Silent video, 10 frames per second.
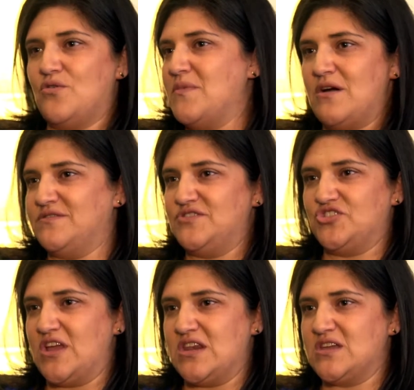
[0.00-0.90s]
amount of
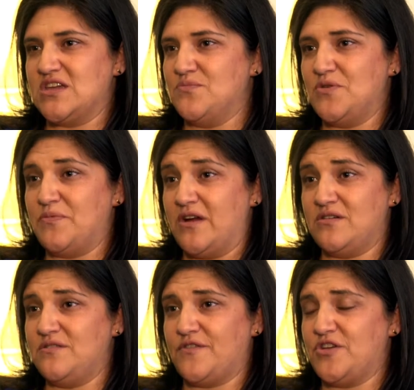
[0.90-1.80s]
training can prepare
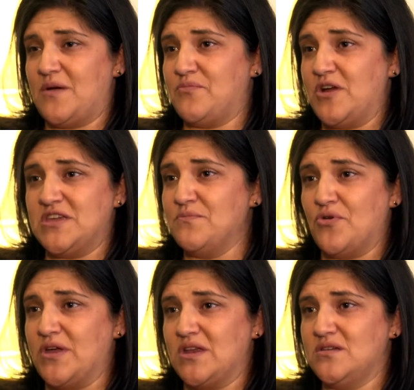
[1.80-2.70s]
you for that breaking
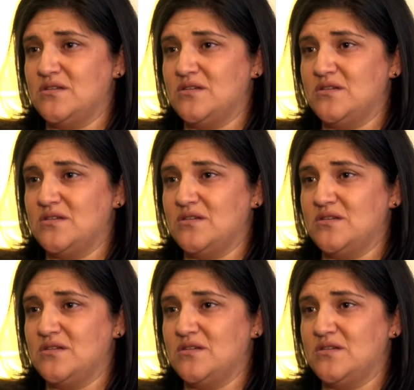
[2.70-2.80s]
point.